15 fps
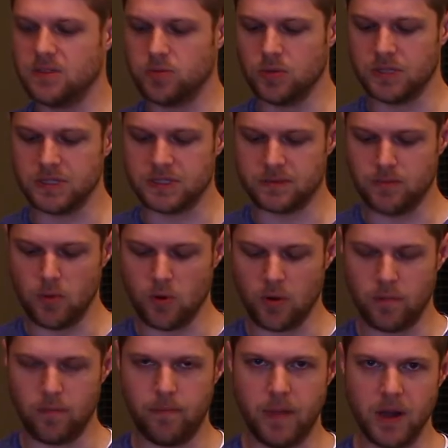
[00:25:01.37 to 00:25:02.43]
was
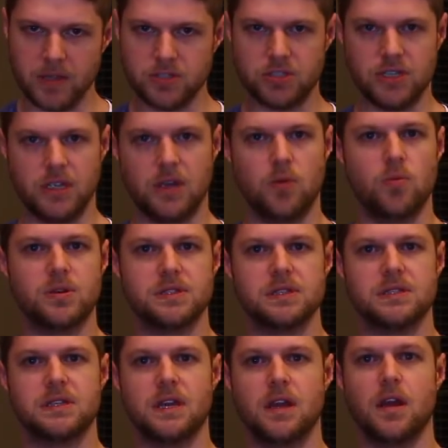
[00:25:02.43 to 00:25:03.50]
more punching. It
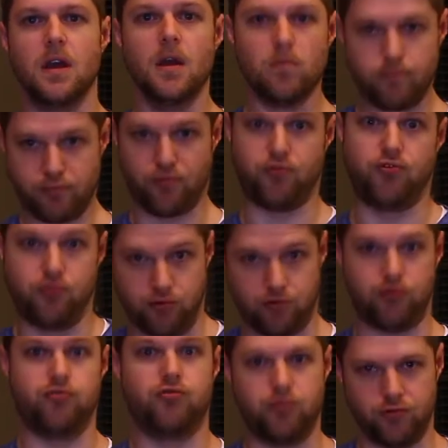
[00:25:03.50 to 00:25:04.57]
wasn't a
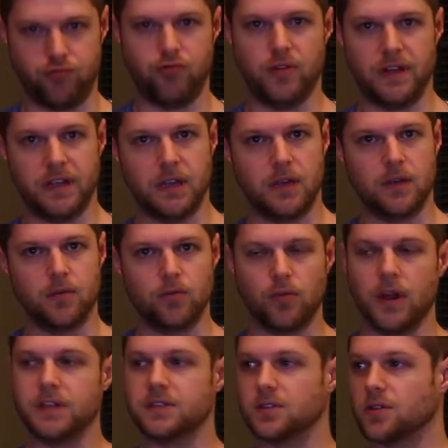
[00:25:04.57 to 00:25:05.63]
like a
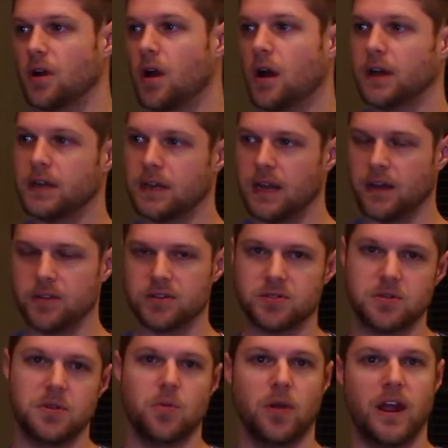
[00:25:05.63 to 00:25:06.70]
Rice or Honda down the
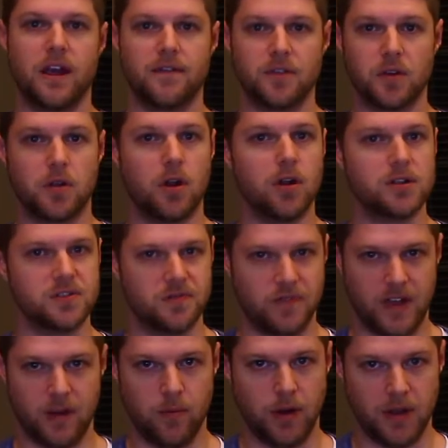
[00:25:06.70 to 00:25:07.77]
street where half their cars are
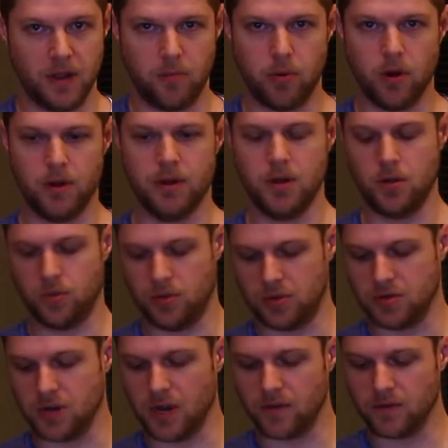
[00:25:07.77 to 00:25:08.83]
vibrating apart. No, the
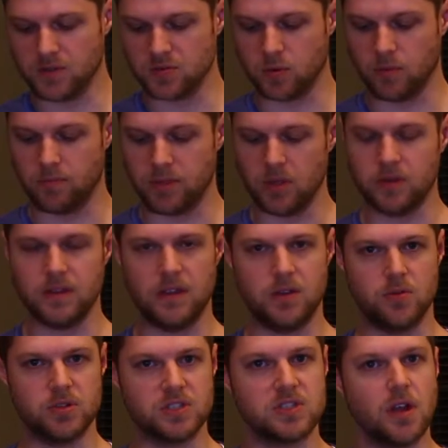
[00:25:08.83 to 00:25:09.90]
drivers were built
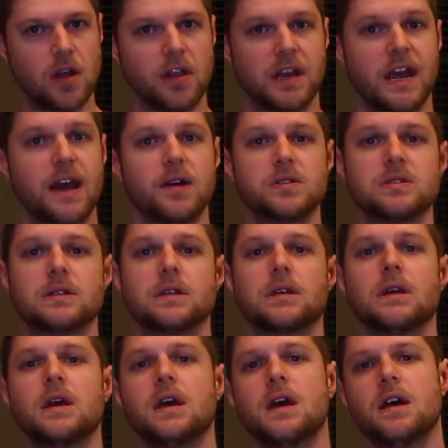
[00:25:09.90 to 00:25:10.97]
into a solid housing
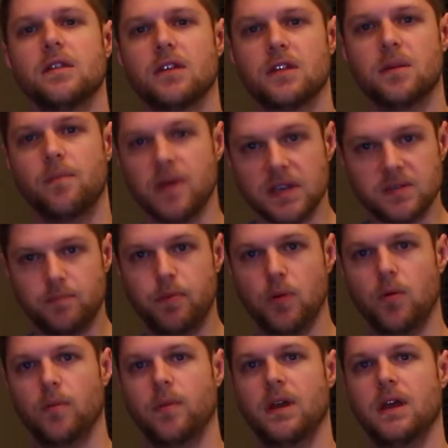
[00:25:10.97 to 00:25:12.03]
that the bass,
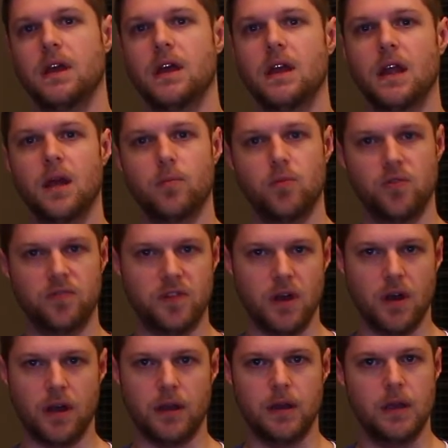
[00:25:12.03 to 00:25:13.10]
boom, hit and moved
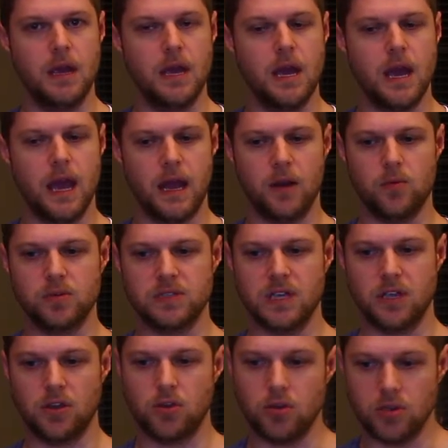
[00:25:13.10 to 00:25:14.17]
on. And it was a
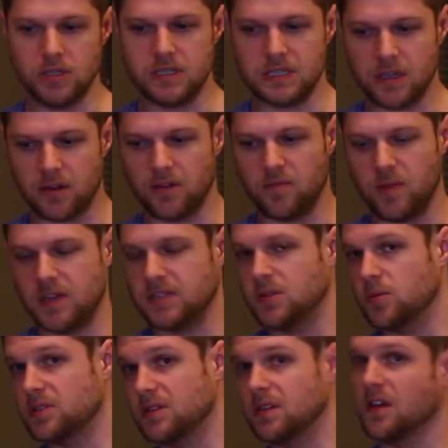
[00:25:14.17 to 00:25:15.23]
good sound of bass. It
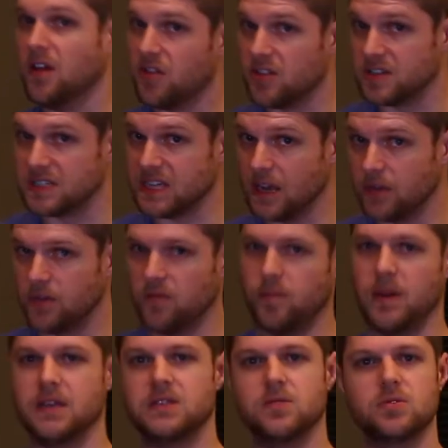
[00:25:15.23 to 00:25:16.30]
wasn't the sound of
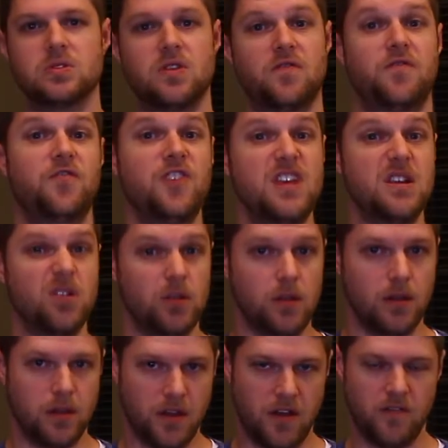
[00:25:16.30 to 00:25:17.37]
bass, it was the feel
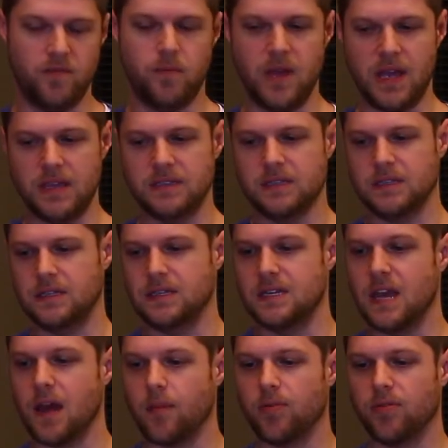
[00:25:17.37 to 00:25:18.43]
of bass and
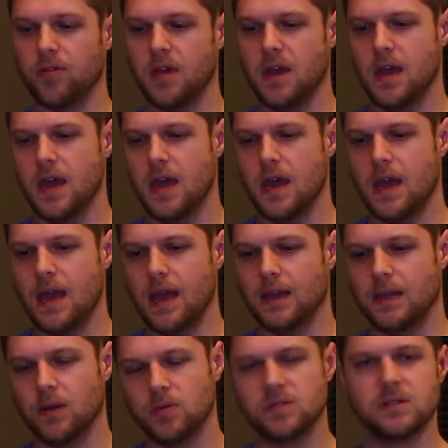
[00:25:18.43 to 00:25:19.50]
depth.
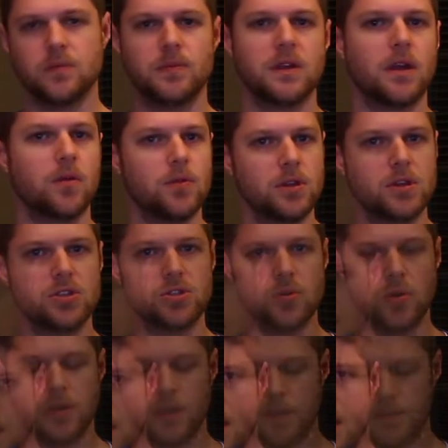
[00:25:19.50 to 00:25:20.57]
And that was something I really enjoyed.